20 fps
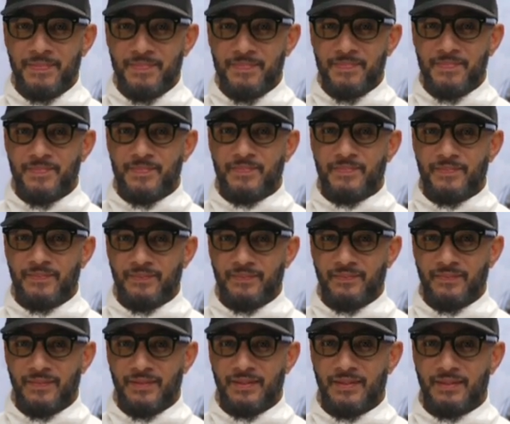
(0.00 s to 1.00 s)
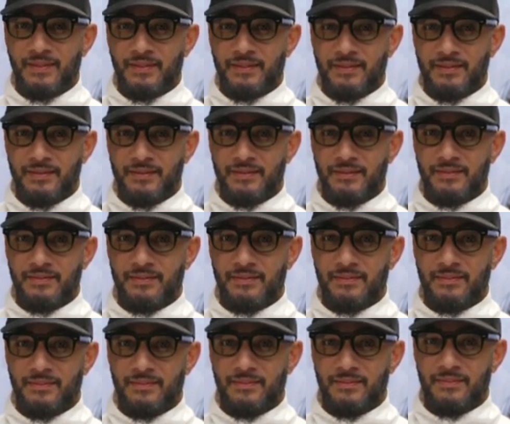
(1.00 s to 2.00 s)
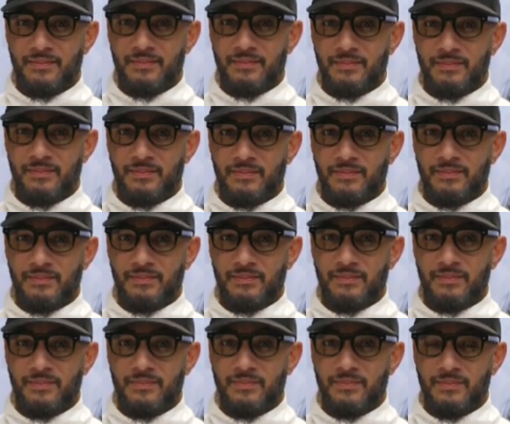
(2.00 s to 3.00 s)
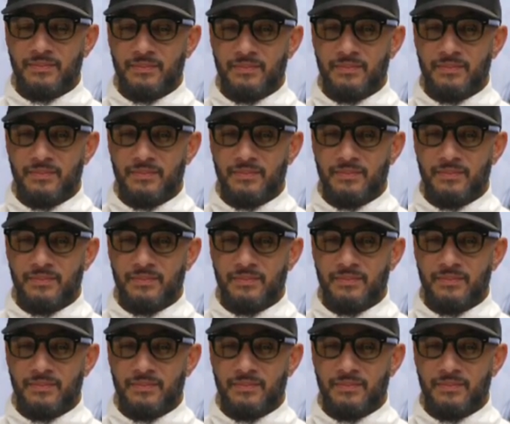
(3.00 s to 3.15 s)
(not speaking)